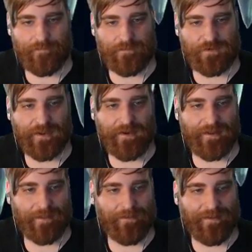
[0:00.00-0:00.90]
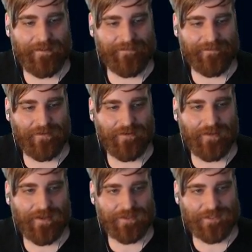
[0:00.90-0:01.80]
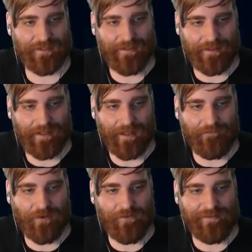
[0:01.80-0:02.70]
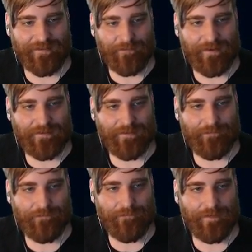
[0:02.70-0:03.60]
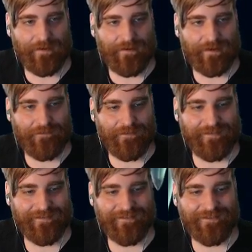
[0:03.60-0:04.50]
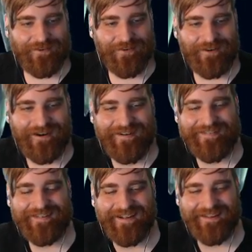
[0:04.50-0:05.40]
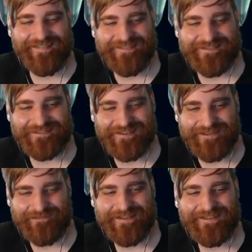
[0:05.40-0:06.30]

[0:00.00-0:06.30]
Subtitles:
Try to get in a couple days? Oh gosh. I've always committed to beating every single course on stream.